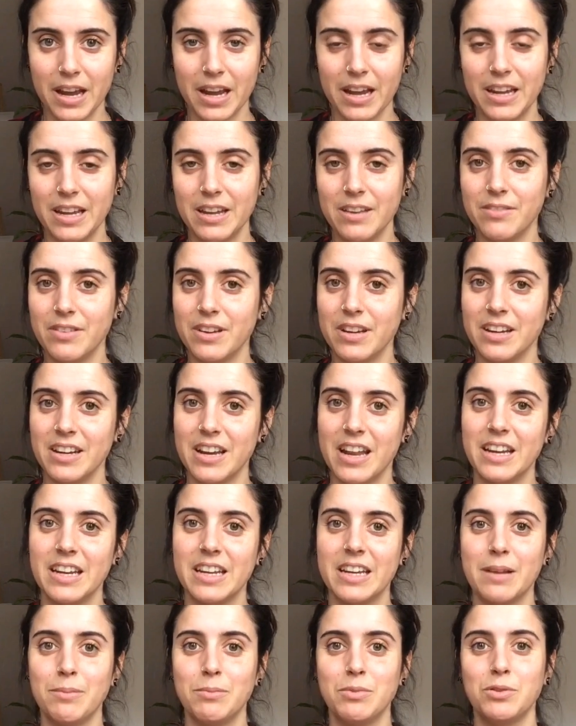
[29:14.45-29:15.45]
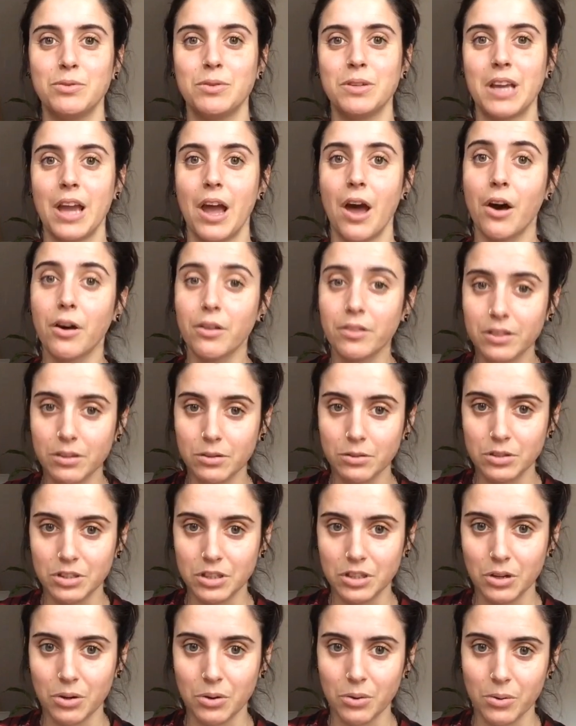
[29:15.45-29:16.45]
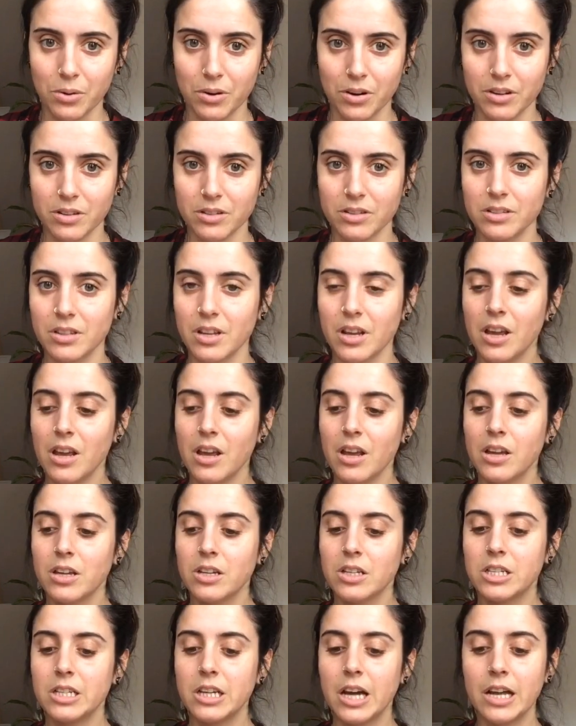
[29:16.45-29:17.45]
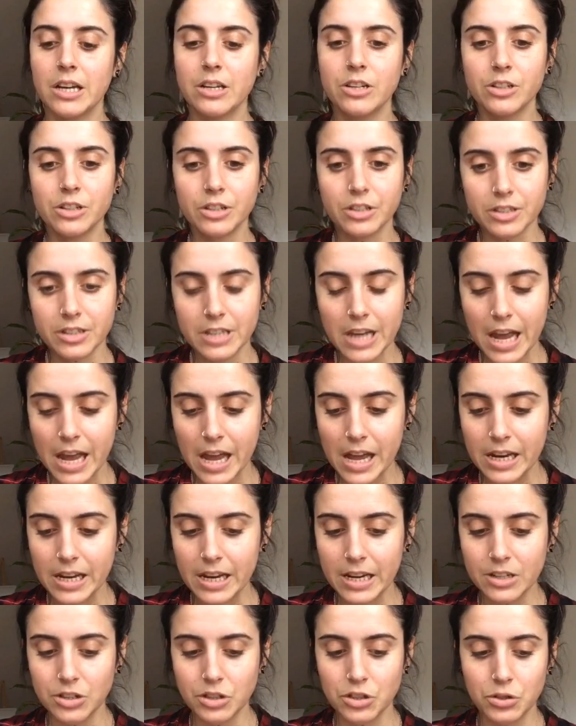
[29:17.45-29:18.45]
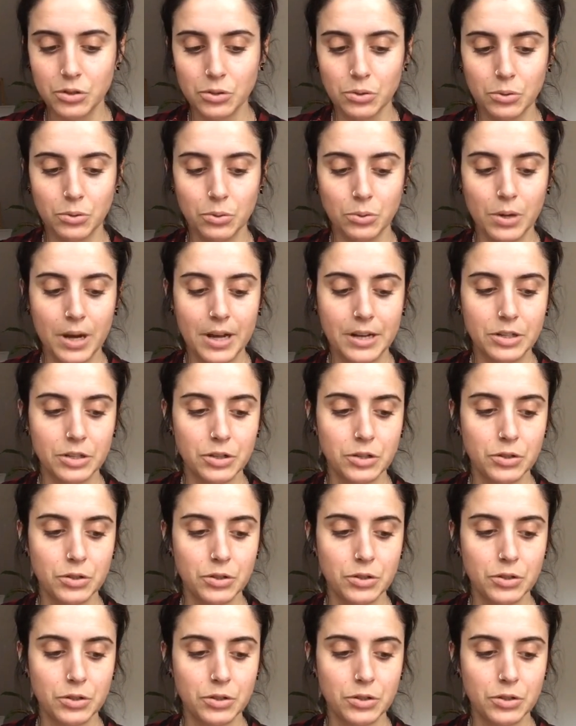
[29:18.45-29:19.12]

I even ended up doing a health coaching course to understand and to